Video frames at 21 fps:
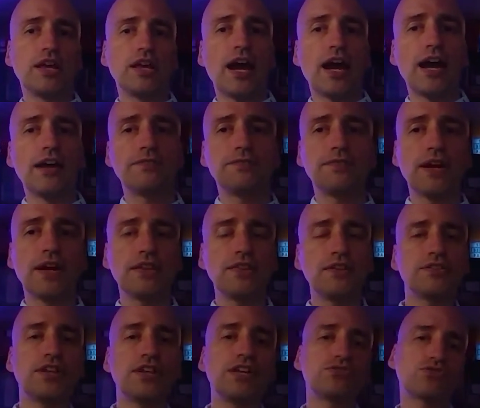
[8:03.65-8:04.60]
I find
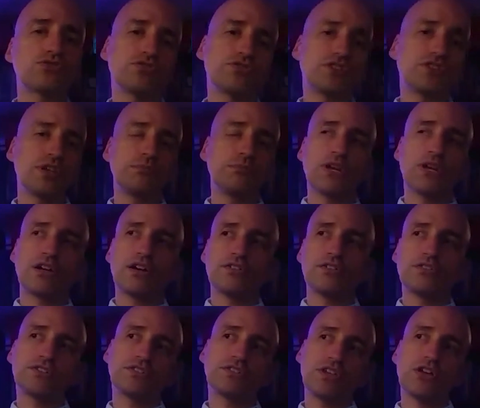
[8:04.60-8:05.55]
this interesting because
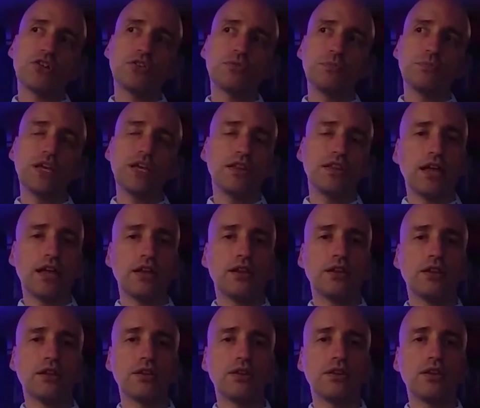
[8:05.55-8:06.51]
it tells me that
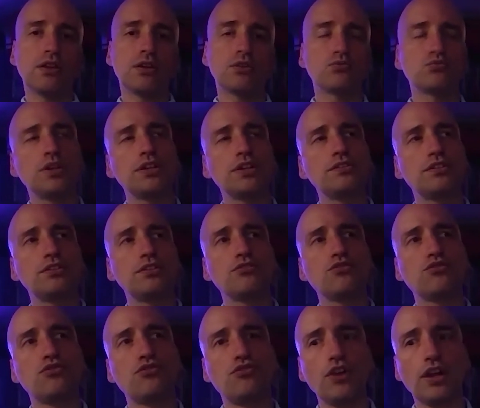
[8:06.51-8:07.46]
their recent
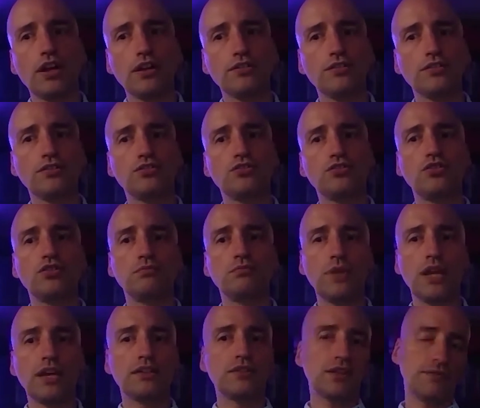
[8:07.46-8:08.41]
fix to
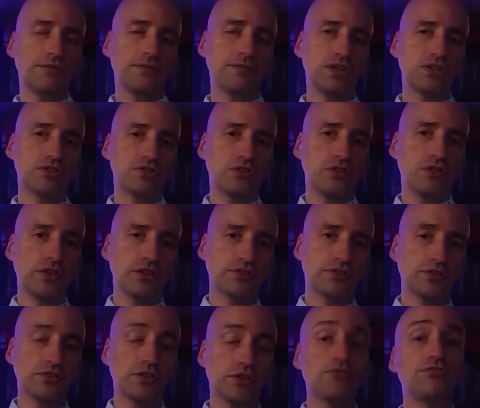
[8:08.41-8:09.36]
make definition
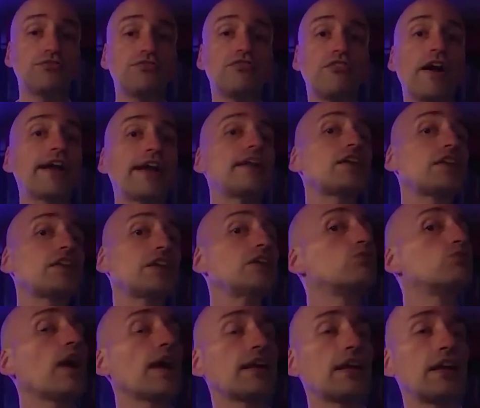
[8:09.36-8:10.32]
lists finally
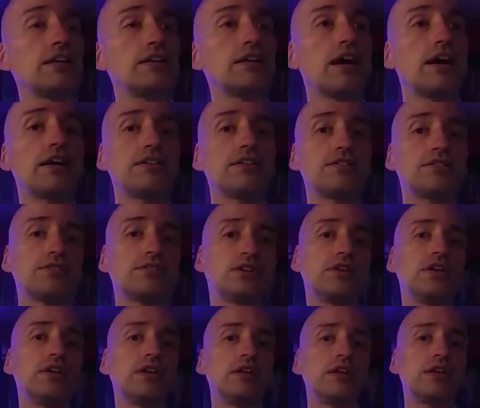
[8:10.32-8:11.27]
recognized
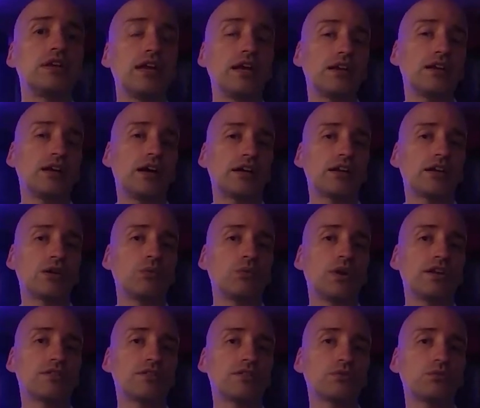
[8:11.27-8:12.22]
in
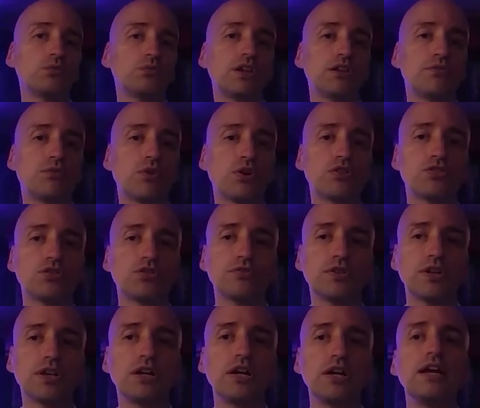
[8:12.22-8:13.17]
iOS with
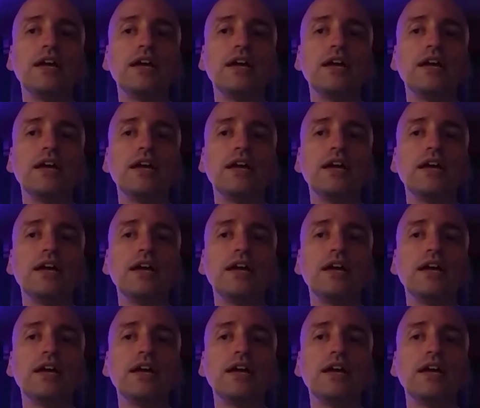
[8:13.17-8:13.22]
VoiceOver